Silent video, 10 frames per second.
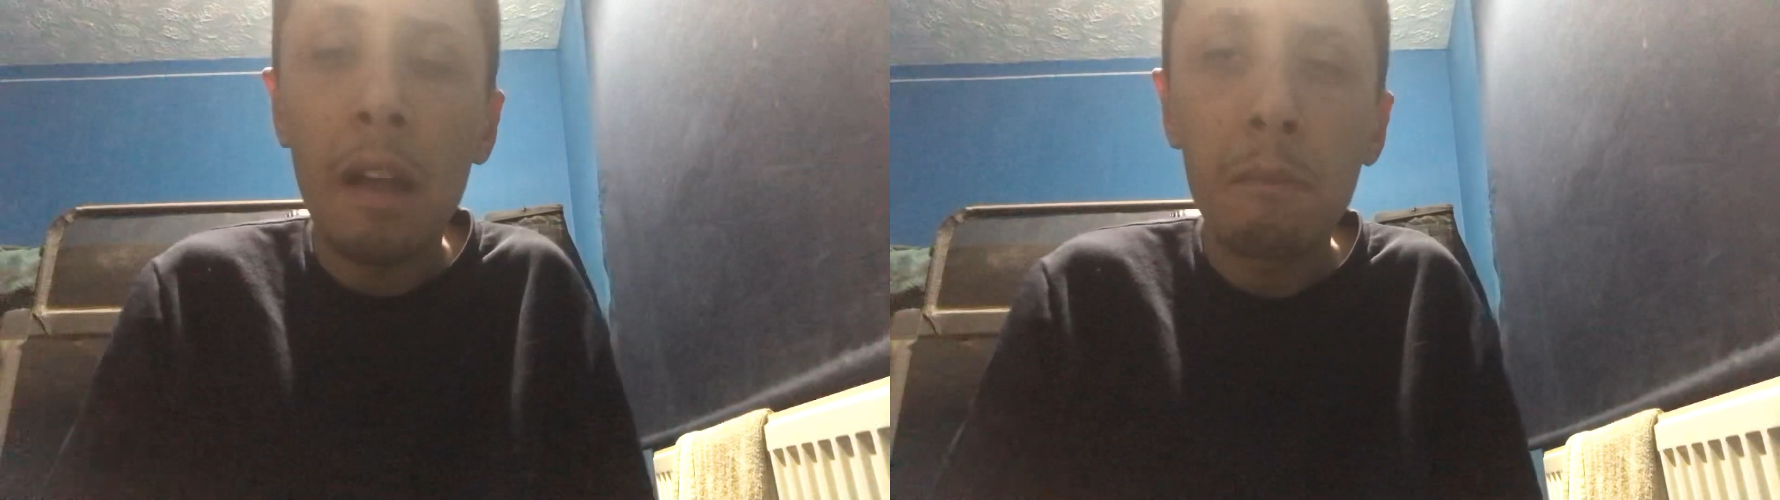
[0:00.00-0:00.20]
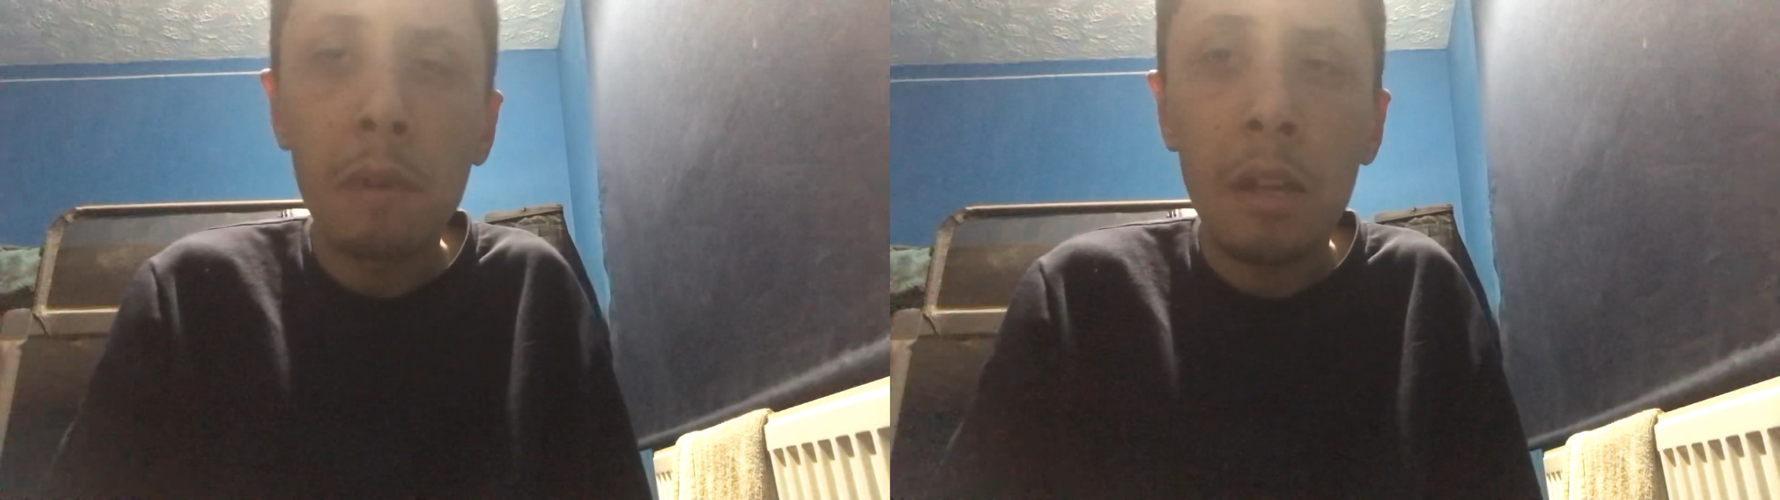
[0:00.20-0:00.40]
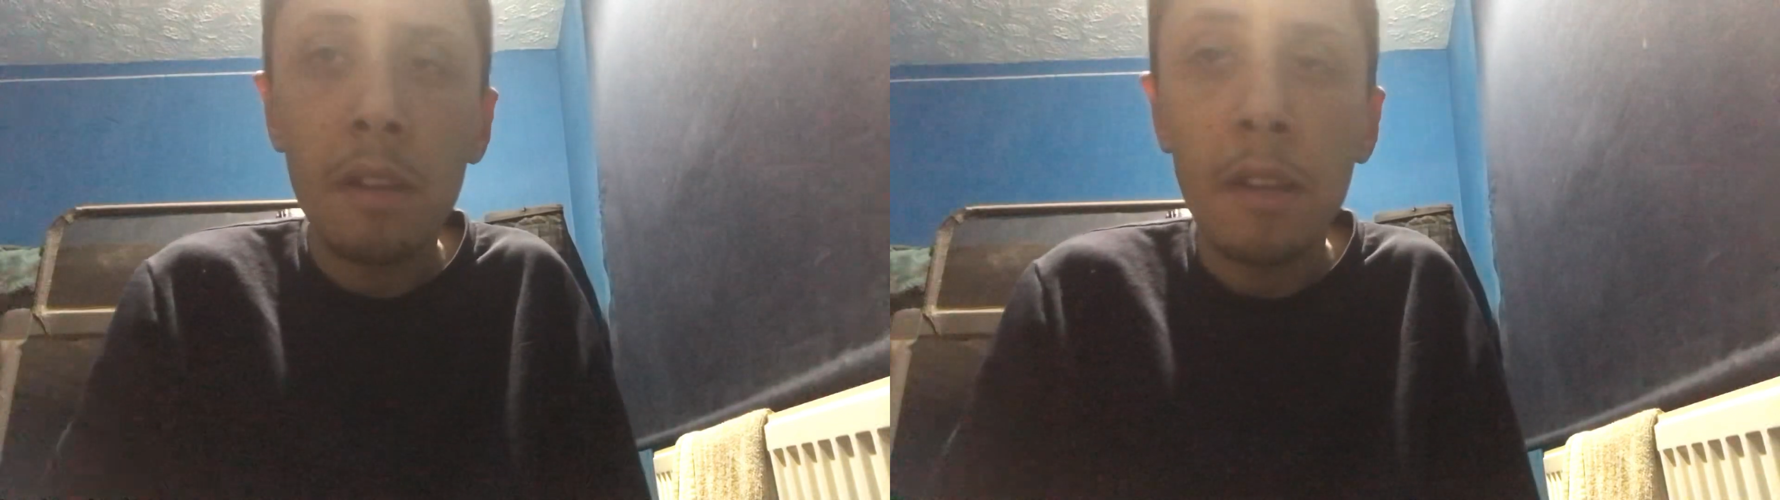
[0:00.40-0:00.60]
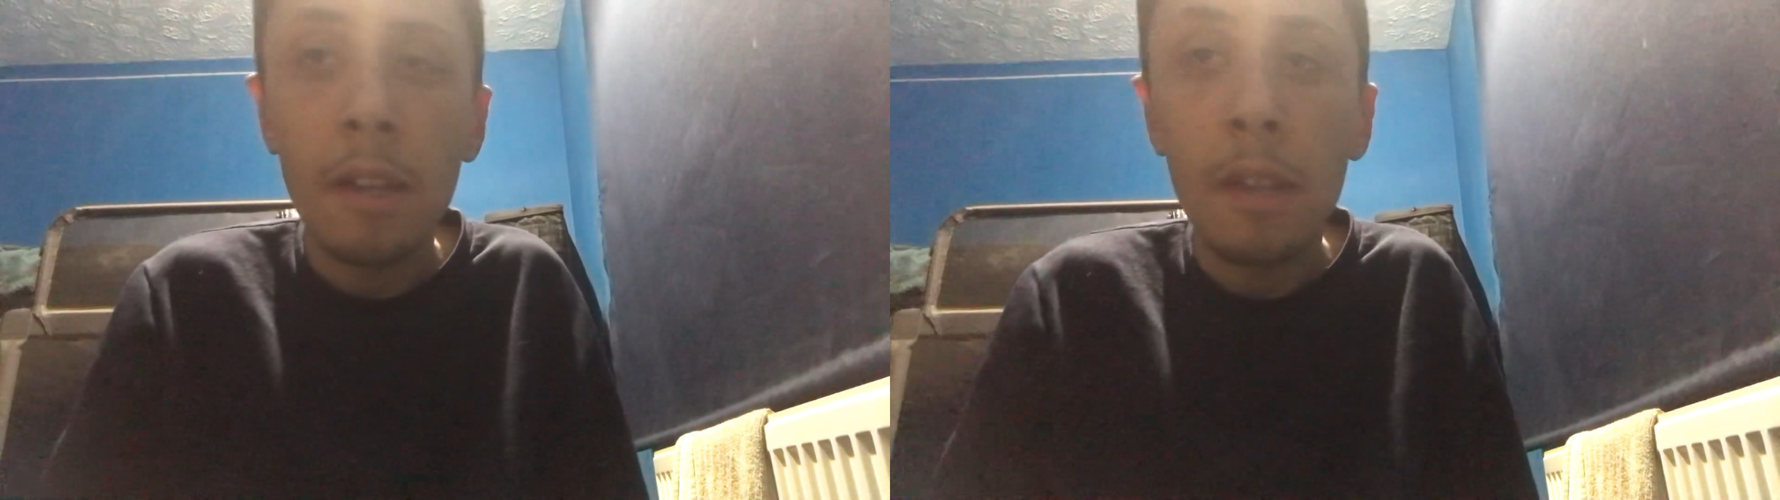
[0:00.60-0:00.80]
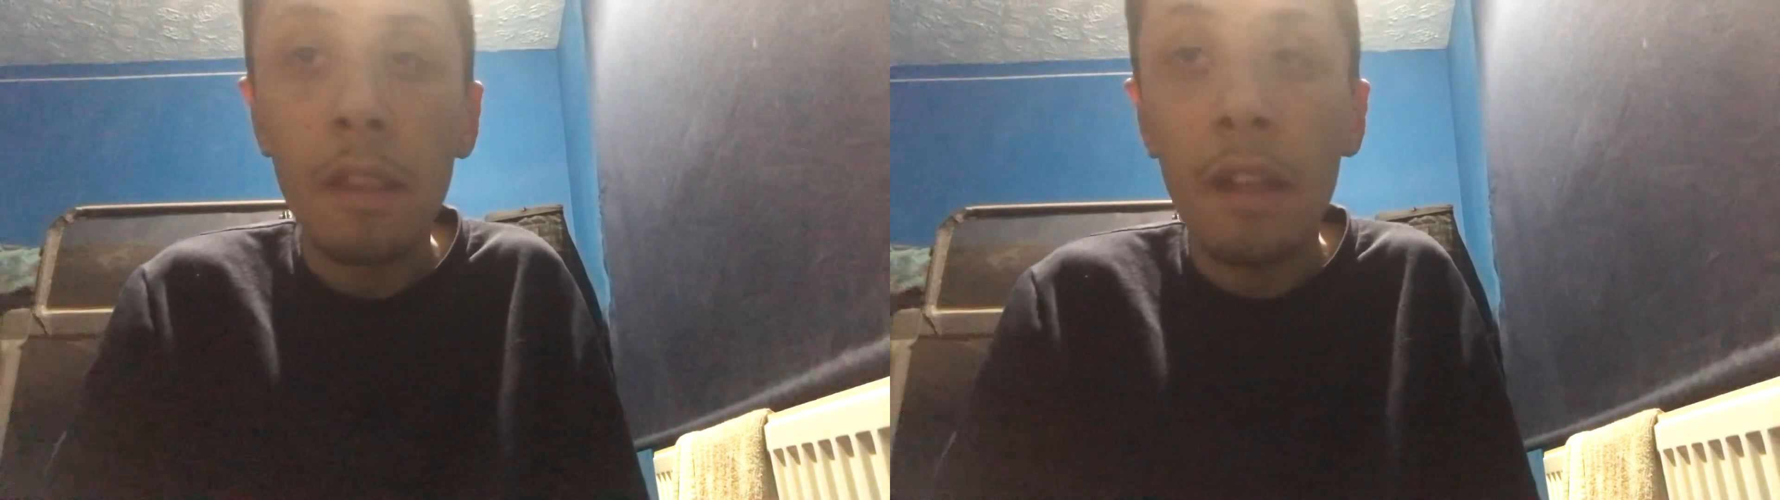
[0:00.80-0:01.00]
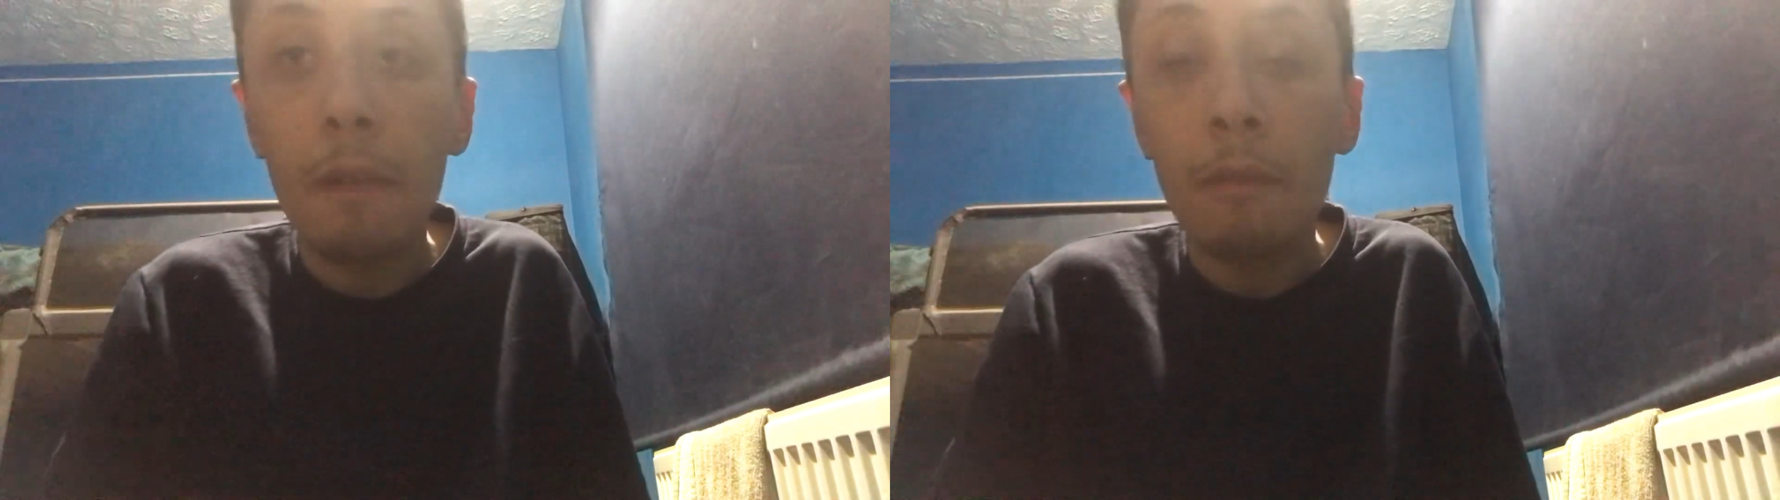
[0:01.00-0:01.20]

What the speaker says: I'm glad that,